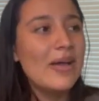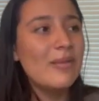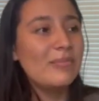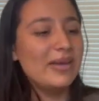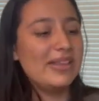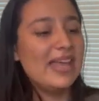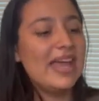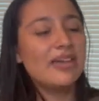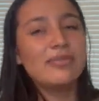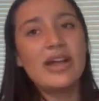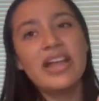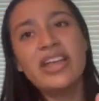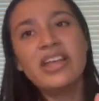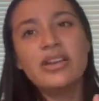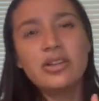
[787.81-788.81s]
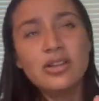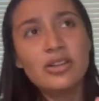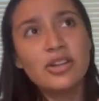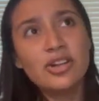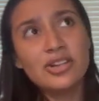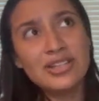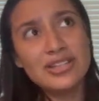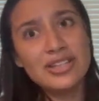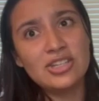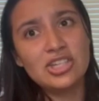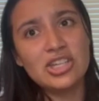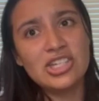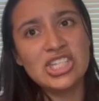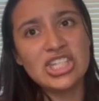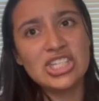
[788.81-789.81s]
But then regular decision
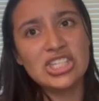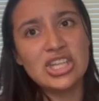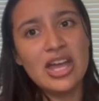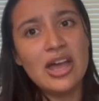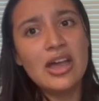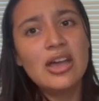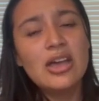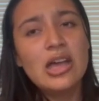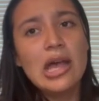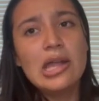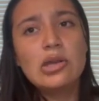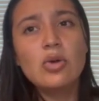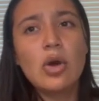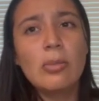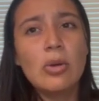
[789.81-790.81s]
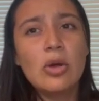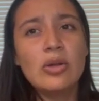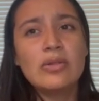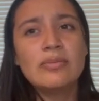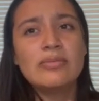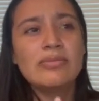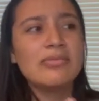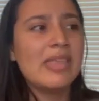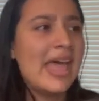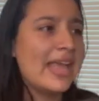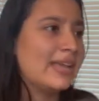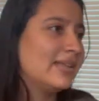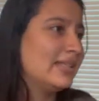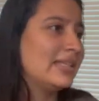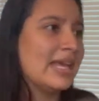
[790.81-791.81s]
is just a normal
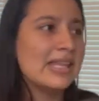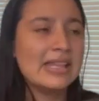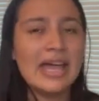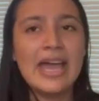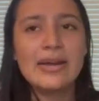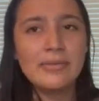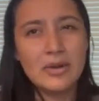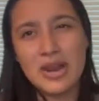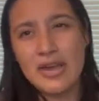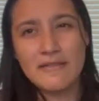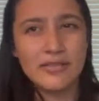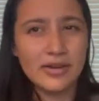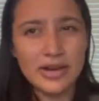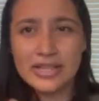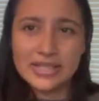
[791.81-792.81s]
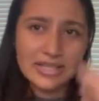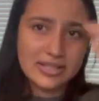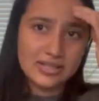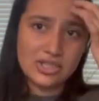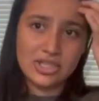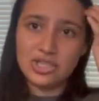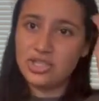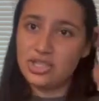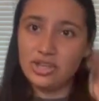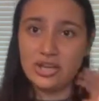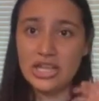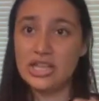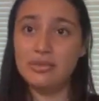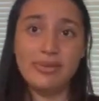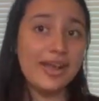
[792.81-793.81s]
like deadline, whatever. It's just you're
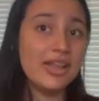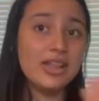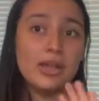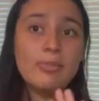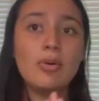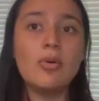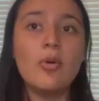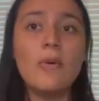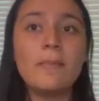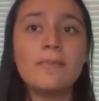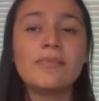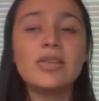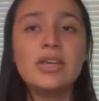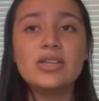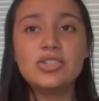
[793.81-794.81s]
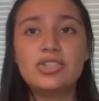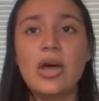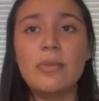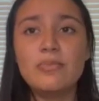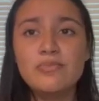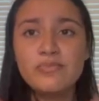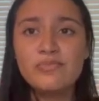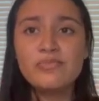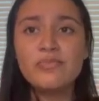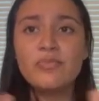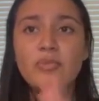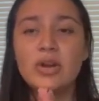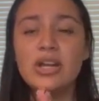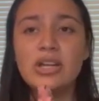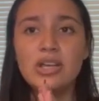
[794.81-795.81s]
in the regular pool. So
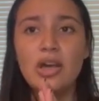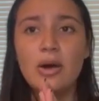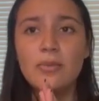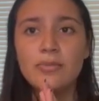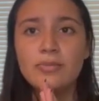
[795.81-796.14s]
we're gonna go.